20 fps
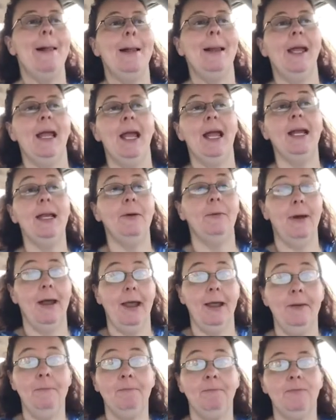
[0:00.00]

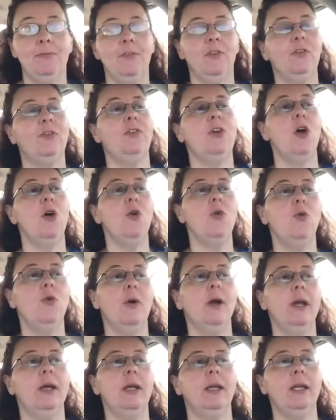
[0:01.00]
Anyway, so
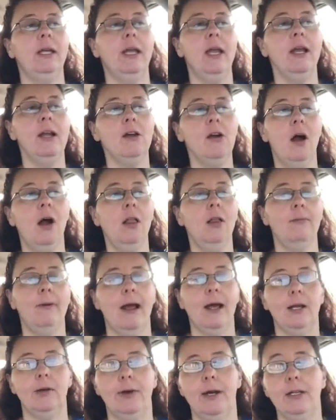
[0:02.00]
in
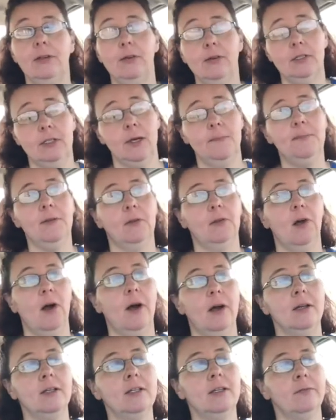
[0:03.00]
Colorado I looked up the
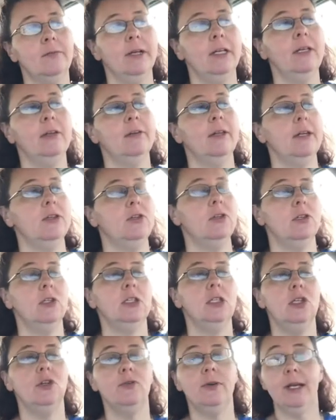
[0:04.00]
laws and regulations.
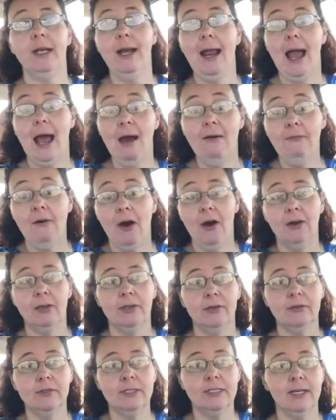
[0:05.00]
You can have
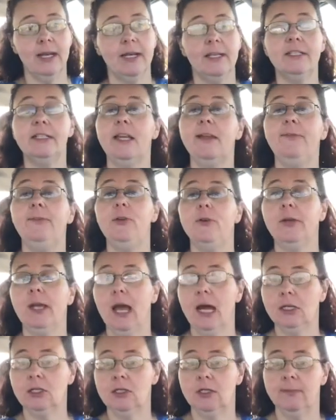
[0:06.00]
hognose snakes if you
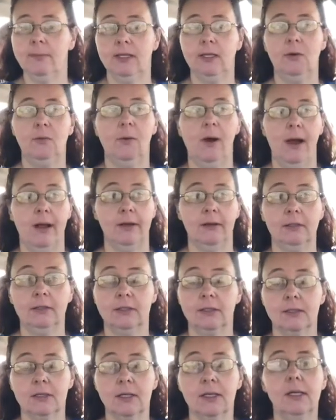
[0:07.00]
catch them in the wild.
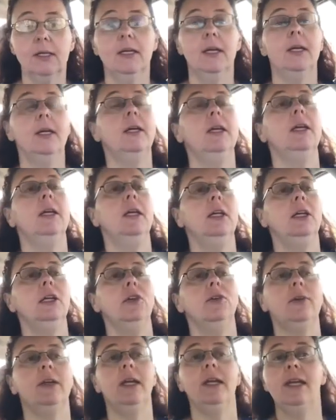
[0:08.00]

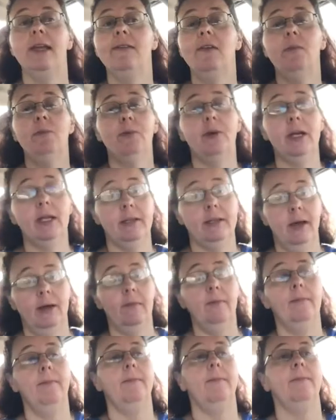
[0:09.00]
You can even breed
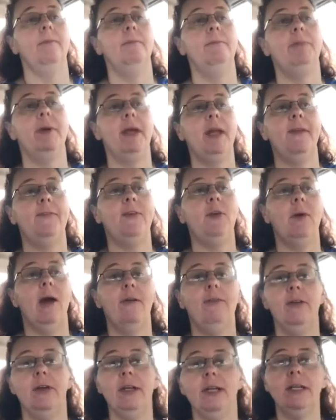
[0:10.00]
them, but if you
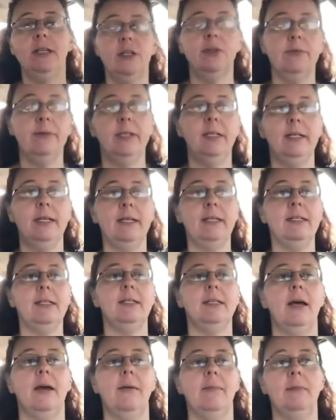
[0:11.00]
ever need to release
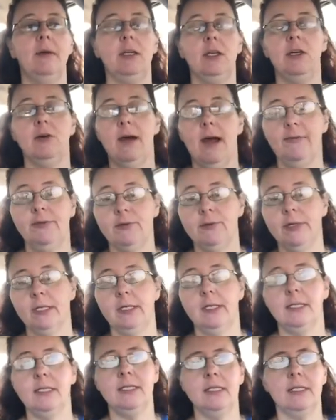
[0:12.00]
them, you have to
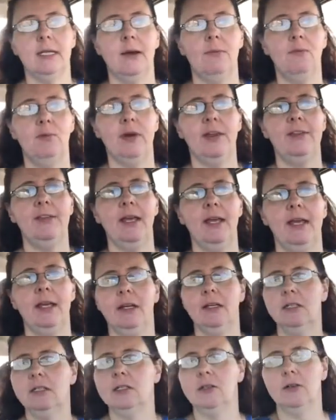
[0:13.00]
release them within
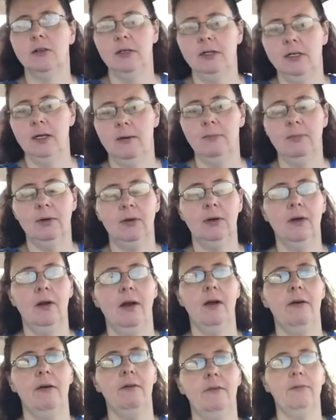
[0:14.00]
a certain number
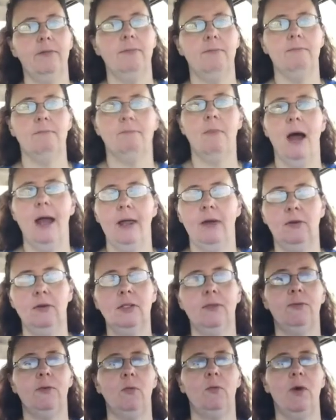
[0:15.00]
of miles
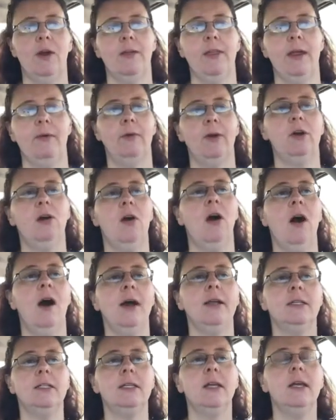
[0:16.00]
from where they were
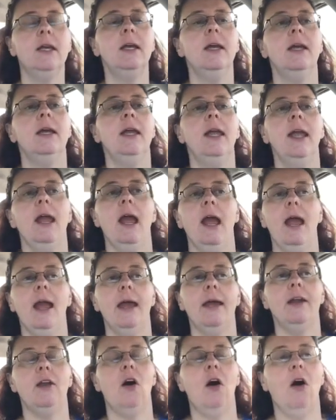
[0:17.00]
caught.
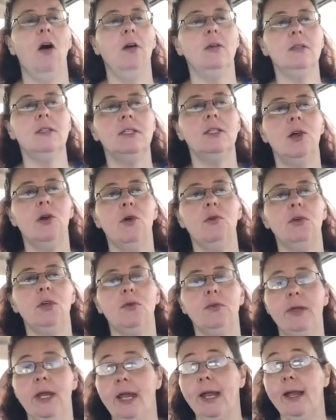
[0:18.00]
And also you
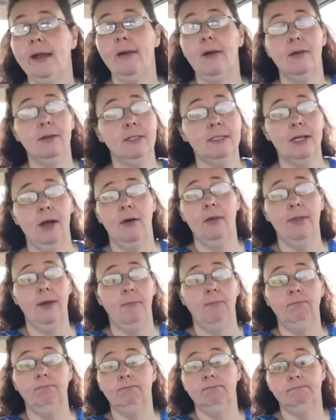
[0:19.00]
cannot sell
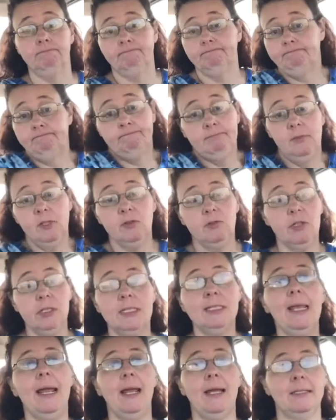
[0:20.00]
them. You
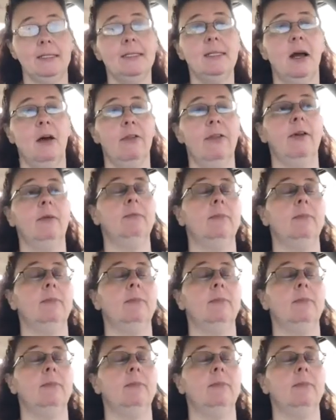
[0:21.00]
just can't sell them.